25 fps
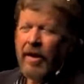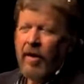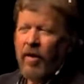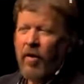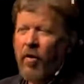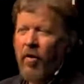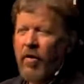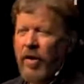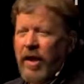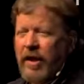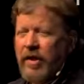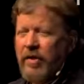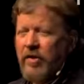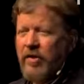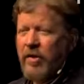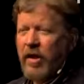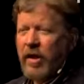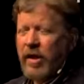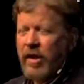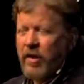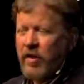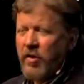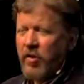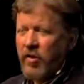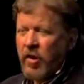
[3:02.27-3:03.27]
Or they can
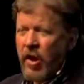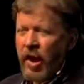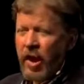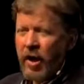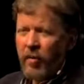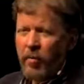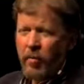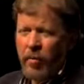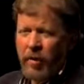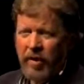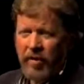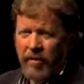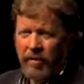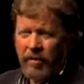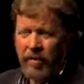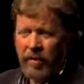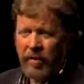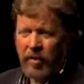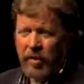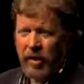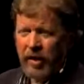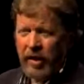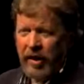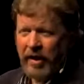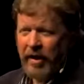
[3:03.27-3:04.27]
say, John went
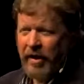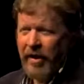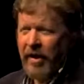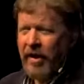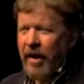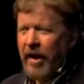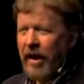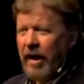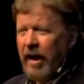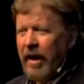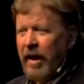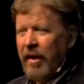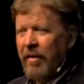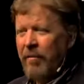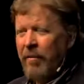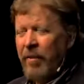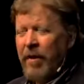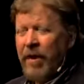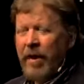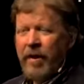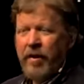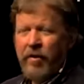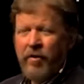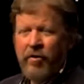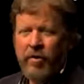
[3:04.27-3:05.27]
fishing,
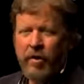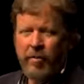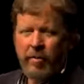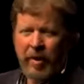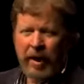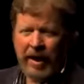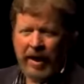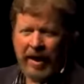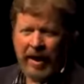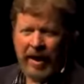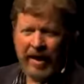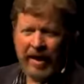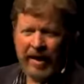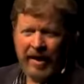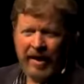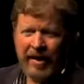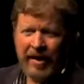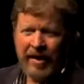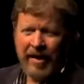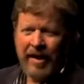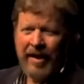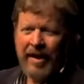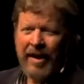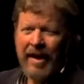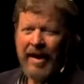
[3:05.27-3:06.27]
sibiga,
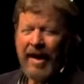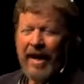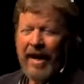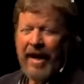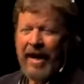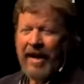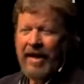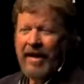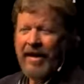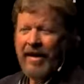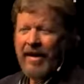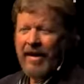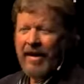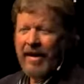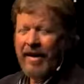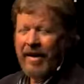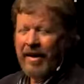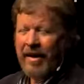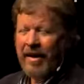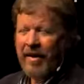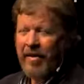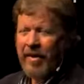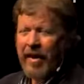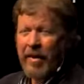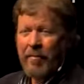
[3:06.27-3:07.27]
and
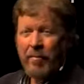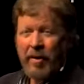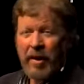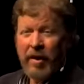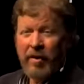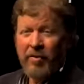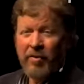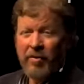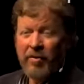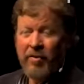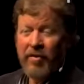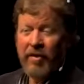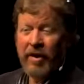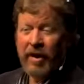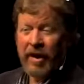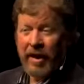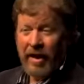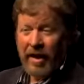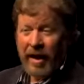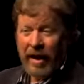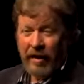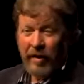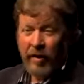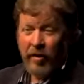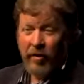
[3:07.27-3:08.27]
that means
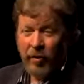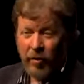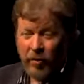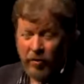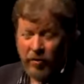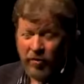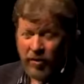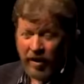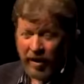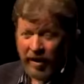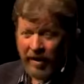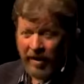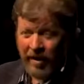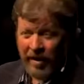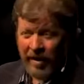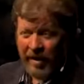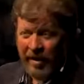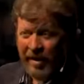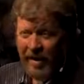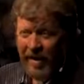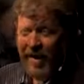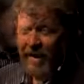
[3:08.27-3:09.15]
I deduced that he did.